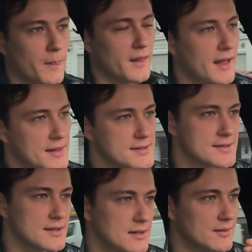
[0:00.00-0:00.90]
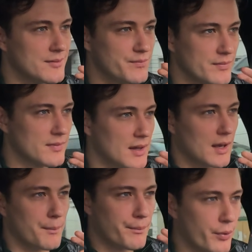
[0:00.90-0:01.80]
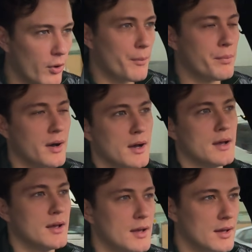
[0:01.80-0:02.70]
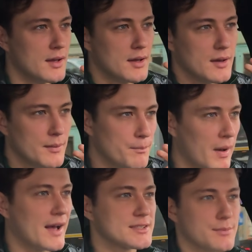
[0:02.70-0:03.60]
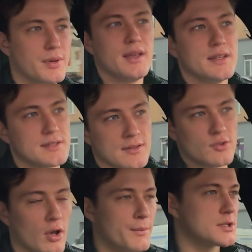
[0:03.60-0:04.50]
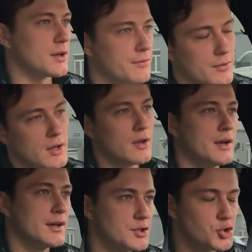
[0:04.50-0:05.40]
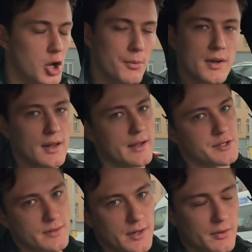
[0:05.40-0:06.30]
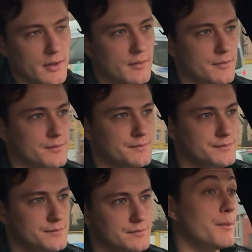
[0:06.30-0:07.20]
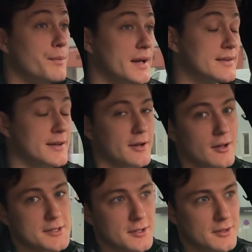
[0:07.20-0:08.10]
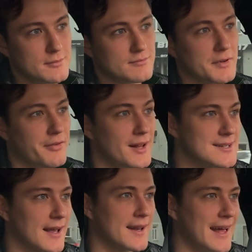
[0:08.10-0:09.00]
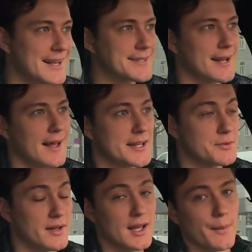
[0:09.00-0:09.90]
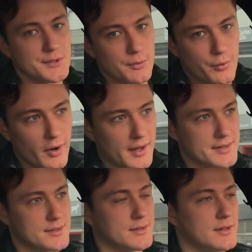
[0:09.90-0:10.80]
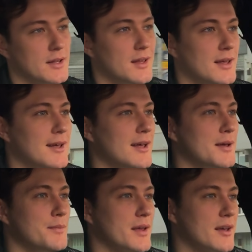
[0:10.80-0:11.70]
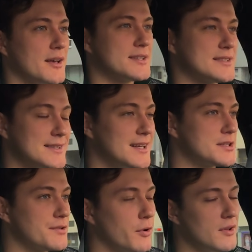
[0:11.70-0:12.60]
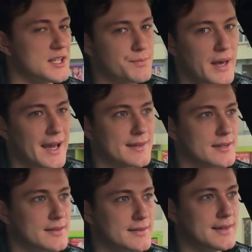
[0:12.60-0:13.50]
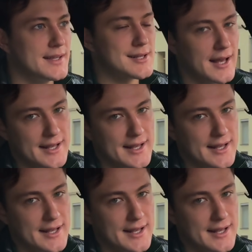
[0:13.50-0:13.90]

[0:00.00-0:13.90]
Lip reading: It's a proper masterpiece in terms of German engineering. But it also feels like an S-Class when it comes to price, because this fully spec'd diesel